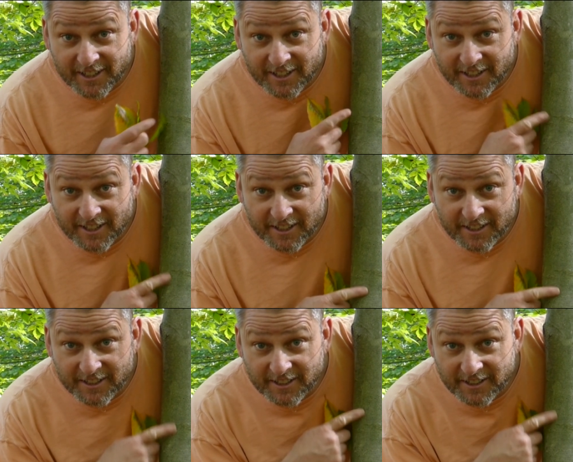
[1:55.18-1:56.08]

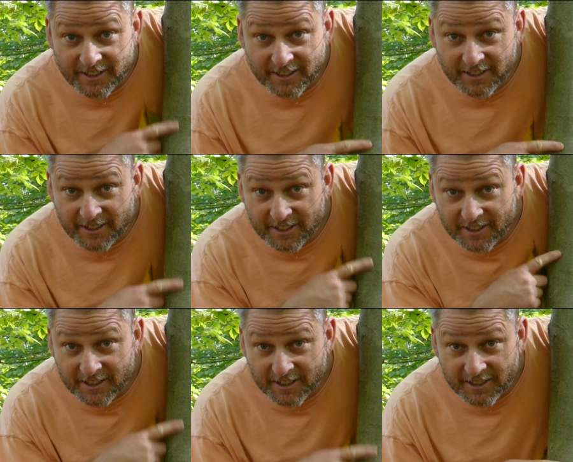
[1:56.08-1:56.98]

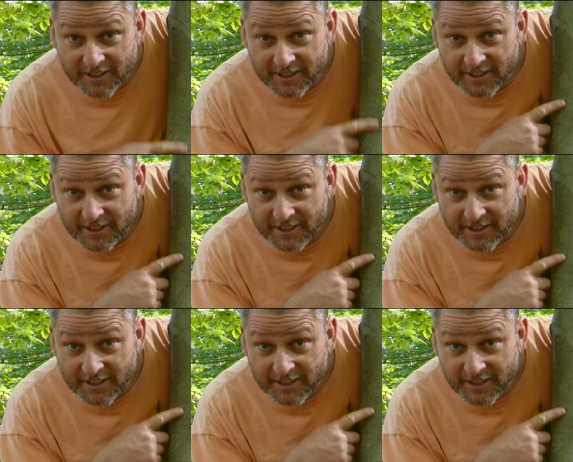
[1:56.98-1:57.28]
[no speech]